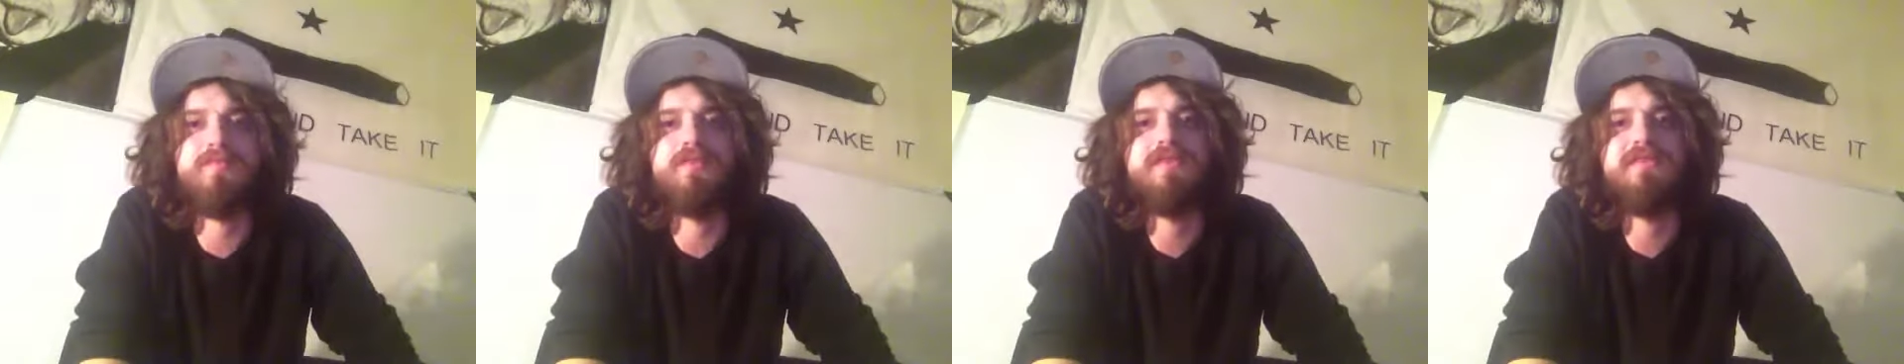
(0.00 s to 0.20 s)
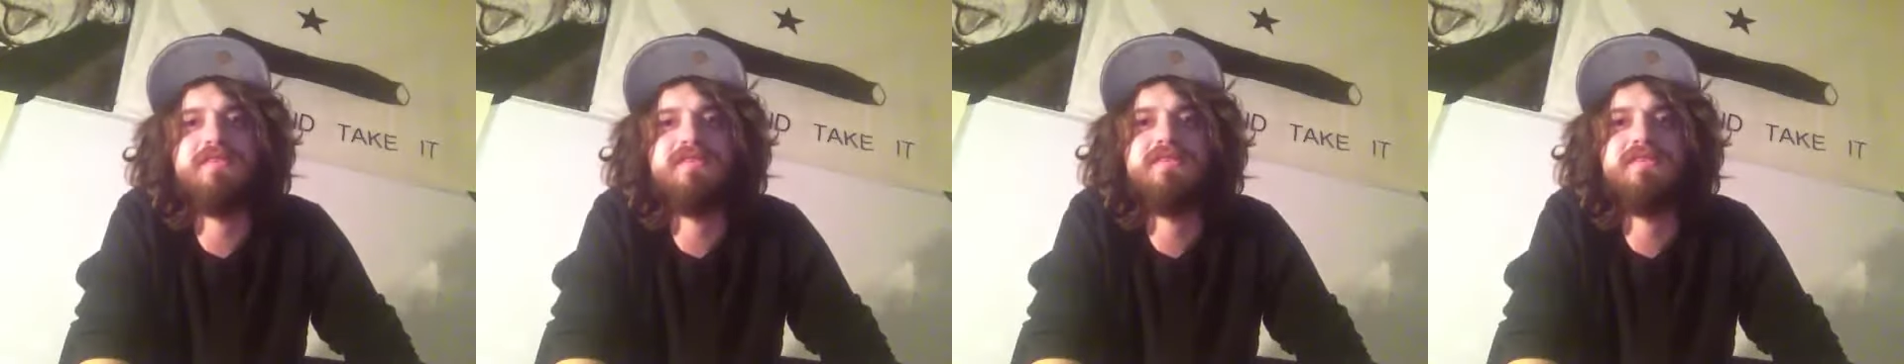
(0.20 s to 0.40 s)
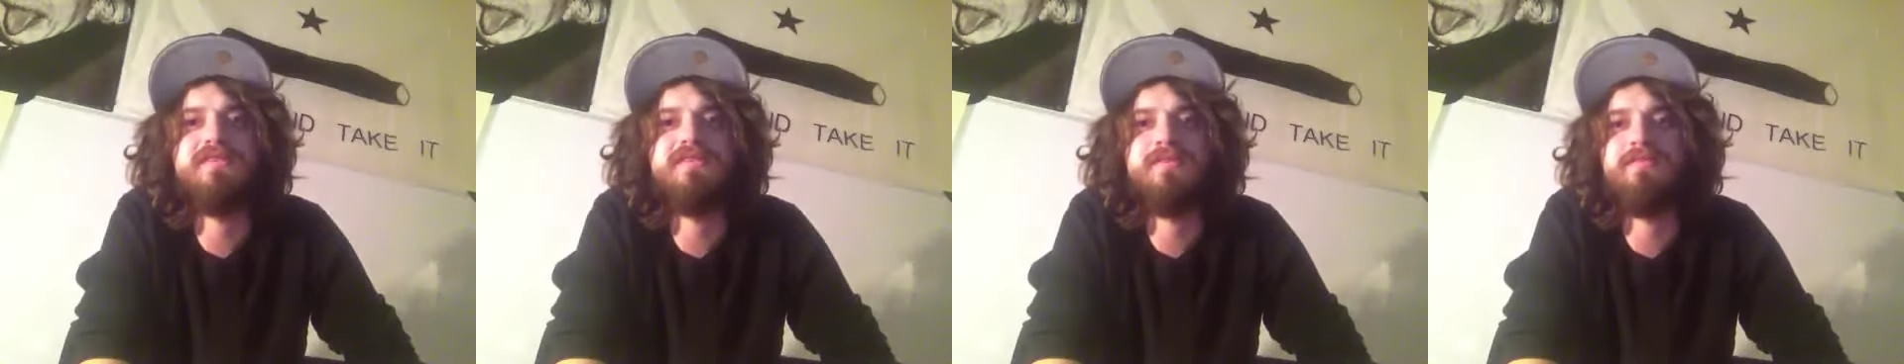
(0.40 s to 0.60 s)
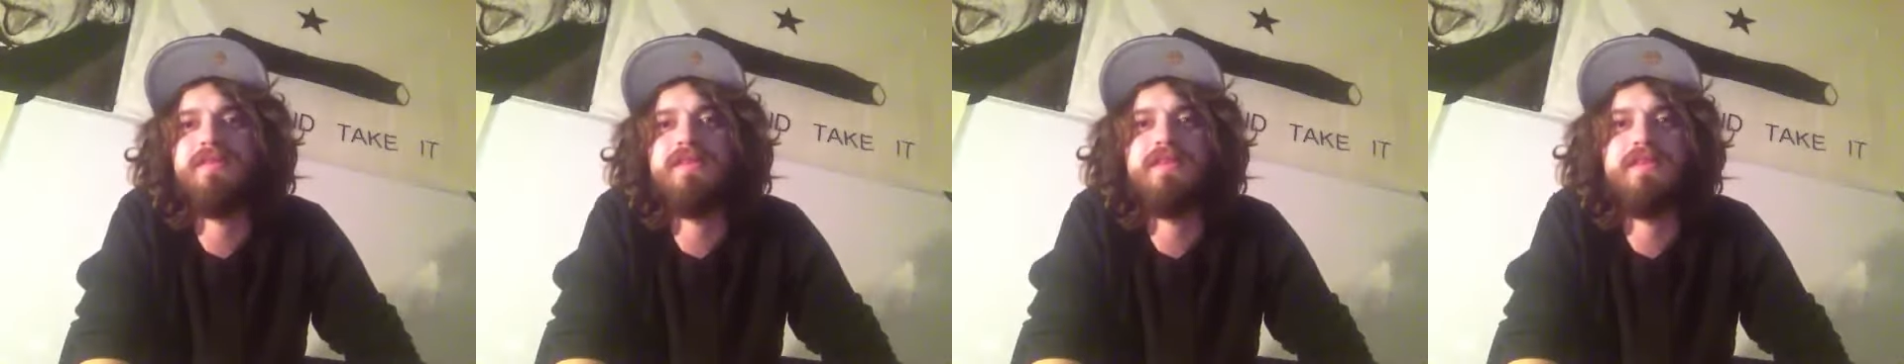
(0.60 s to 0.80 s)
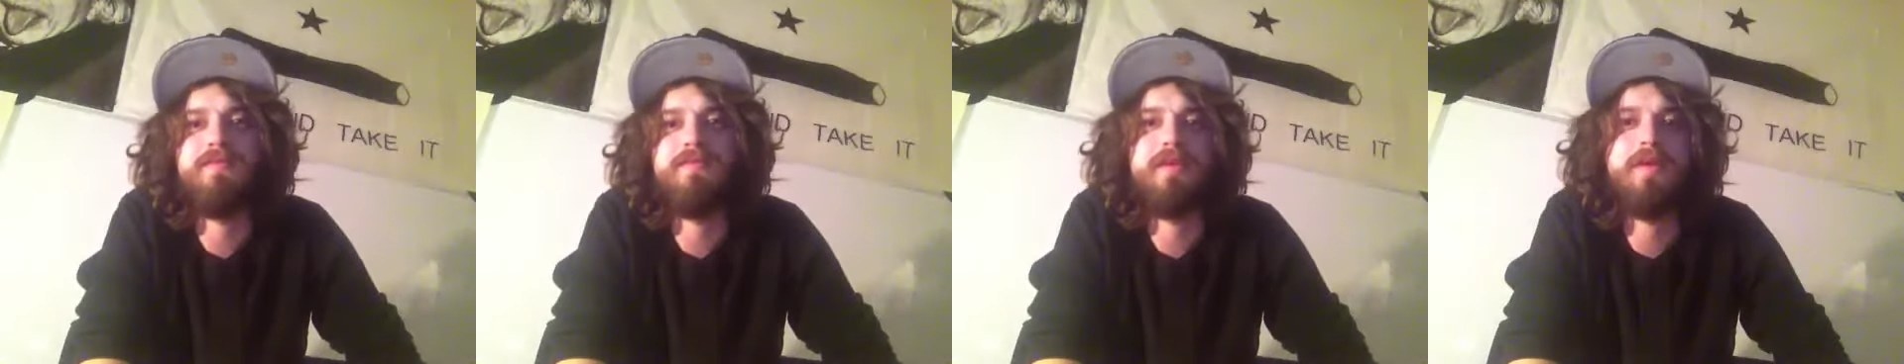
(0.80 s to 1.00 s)
This isn't something
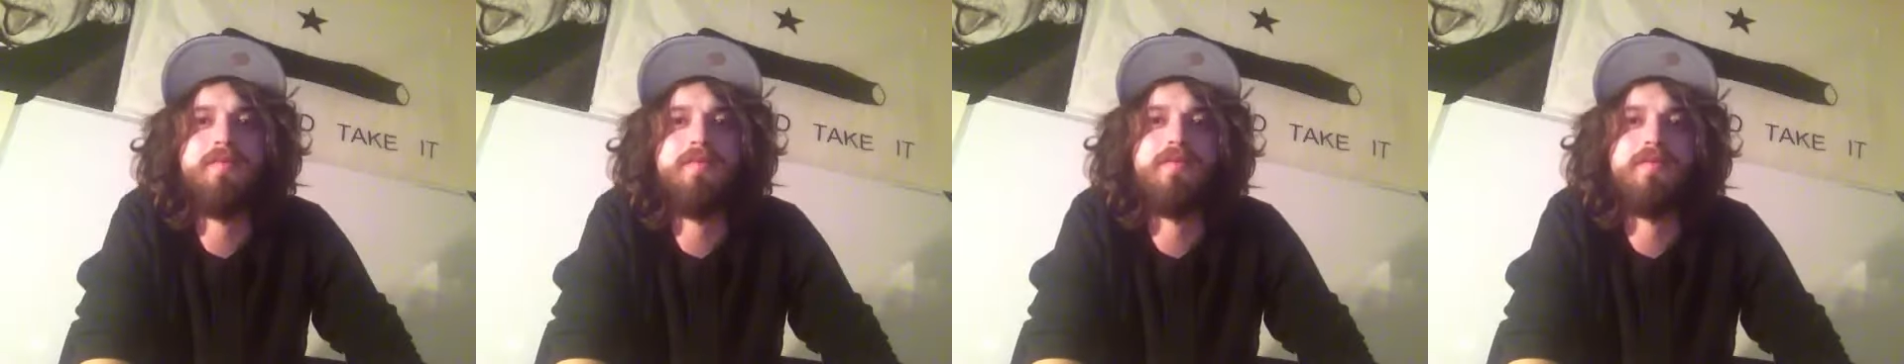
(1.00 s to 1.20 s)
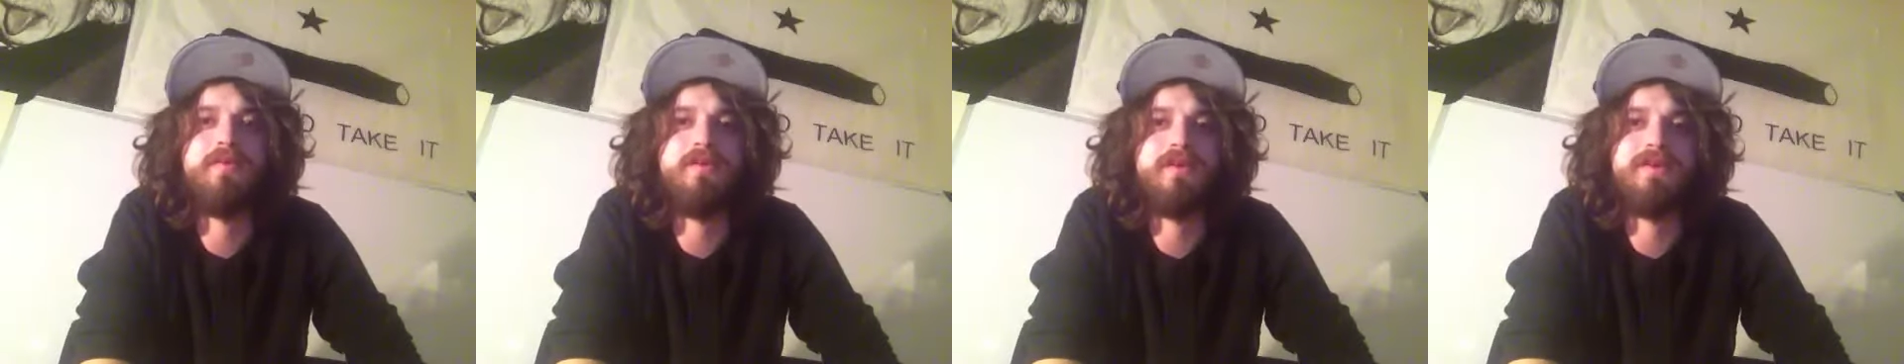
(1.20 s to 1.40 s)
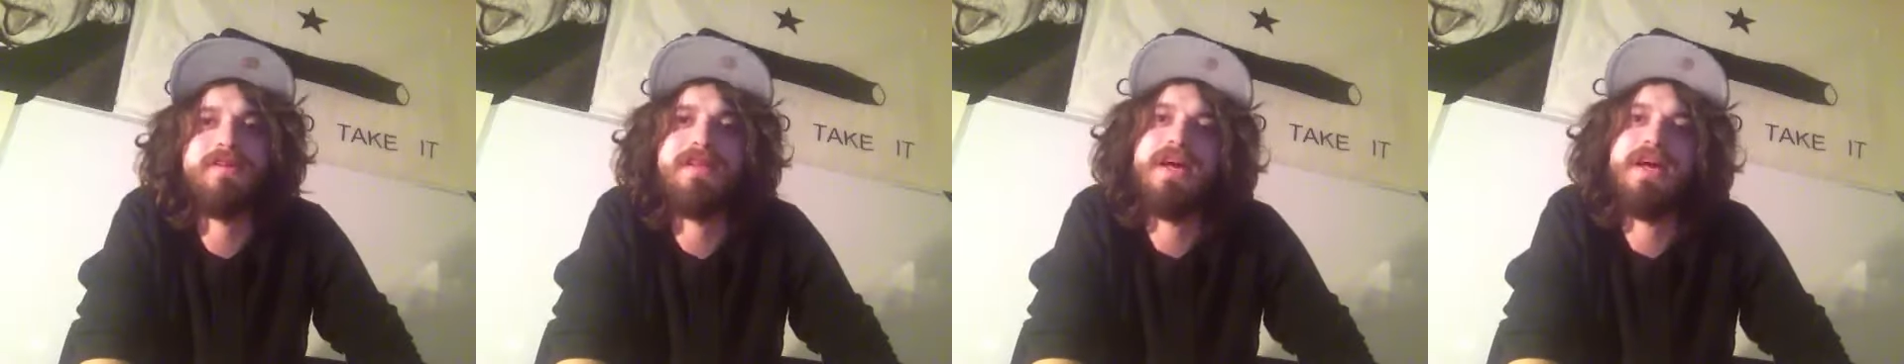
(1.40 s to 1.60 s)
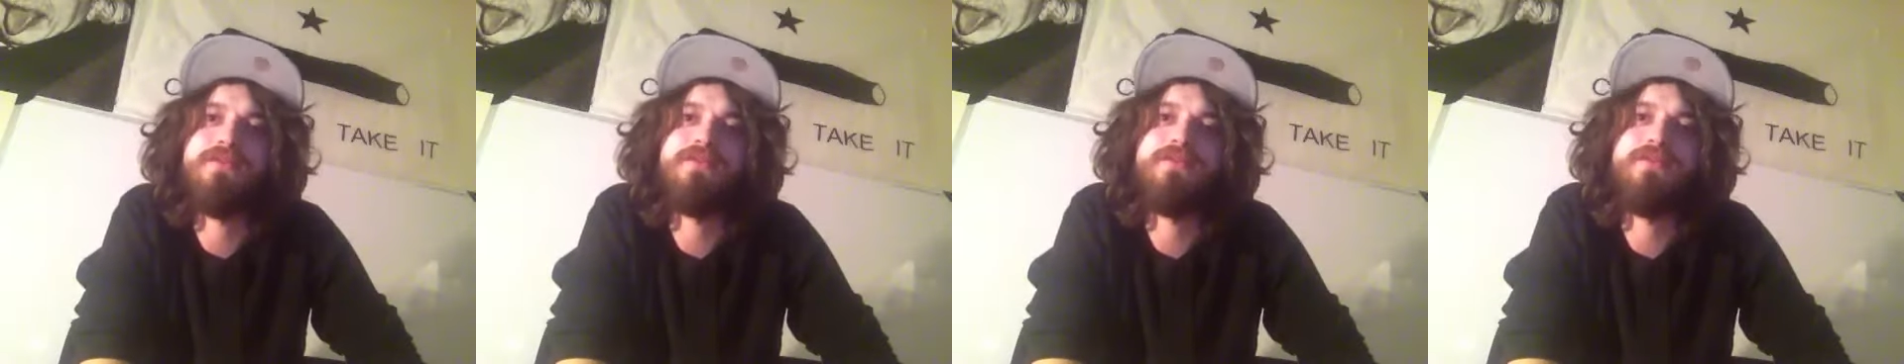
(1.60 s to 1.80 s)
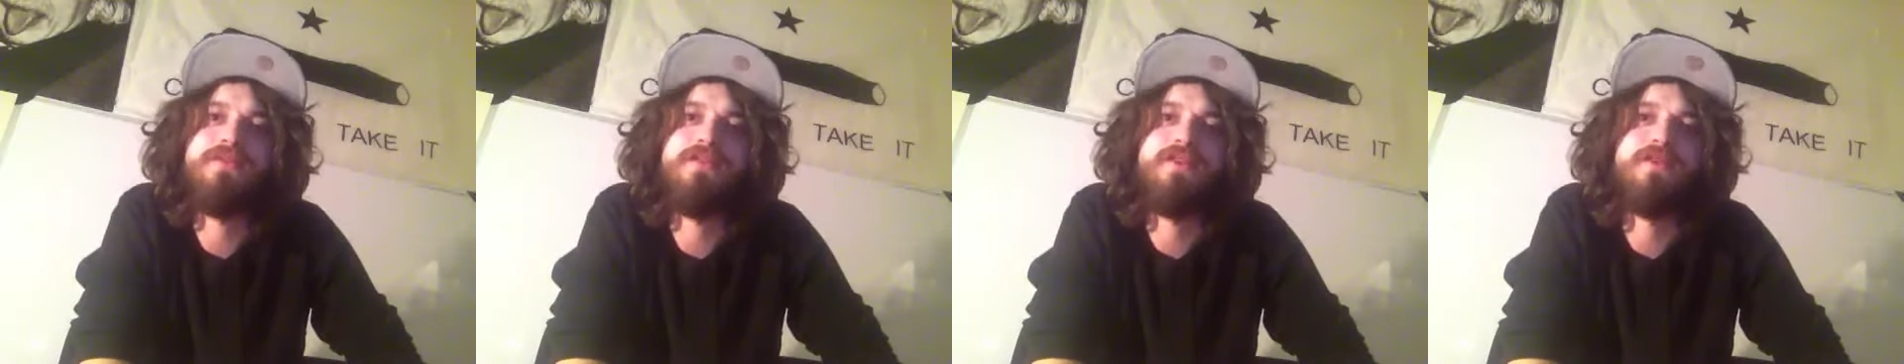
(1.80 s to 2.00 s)
that people are allowed
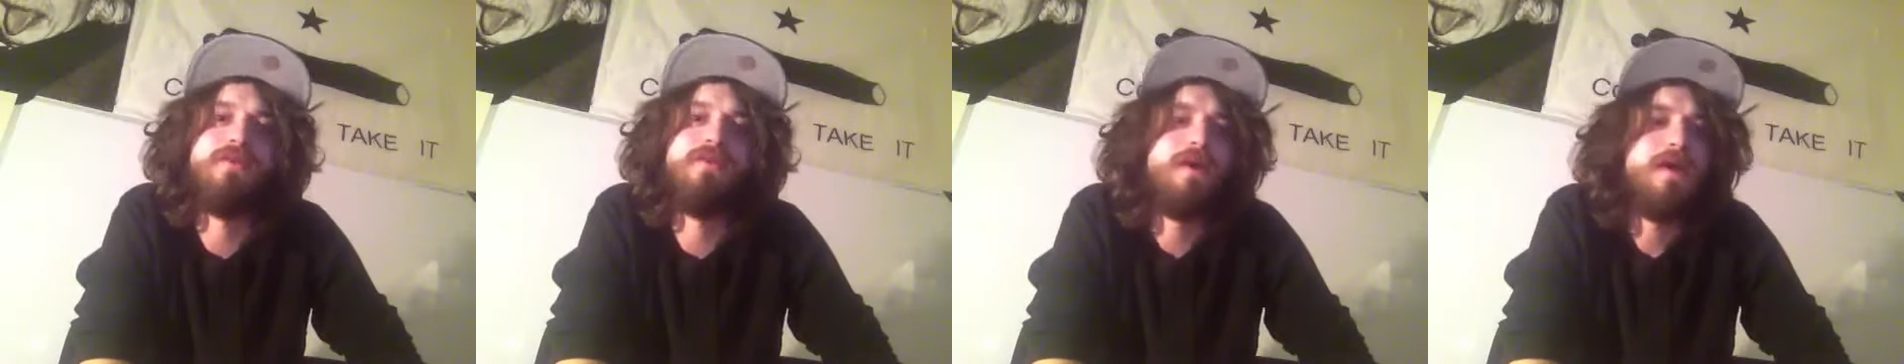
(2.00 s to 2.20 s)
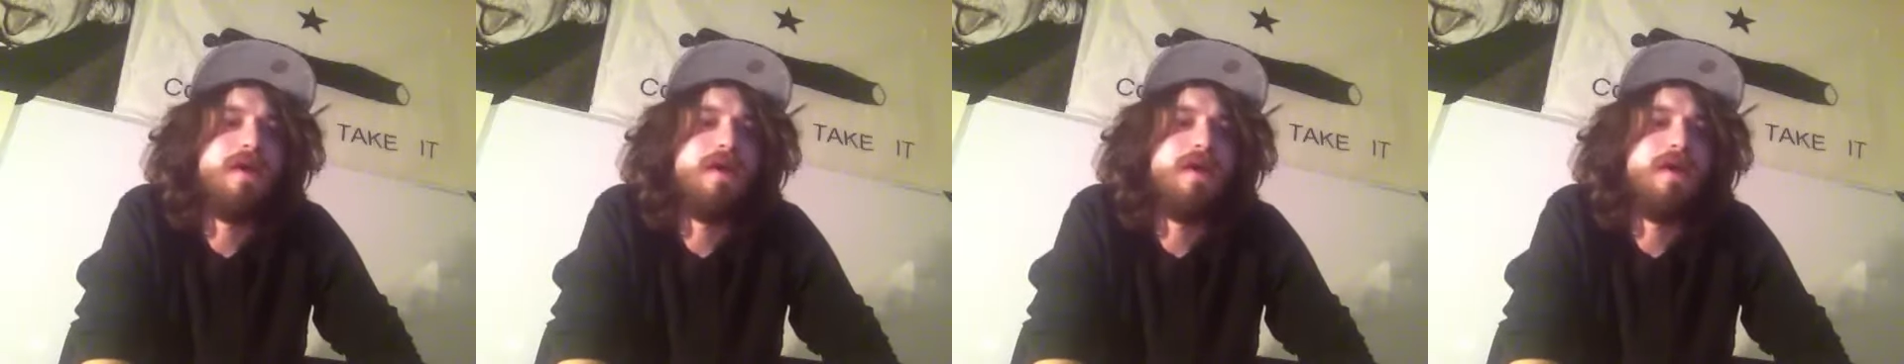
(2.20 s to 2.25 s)
to do.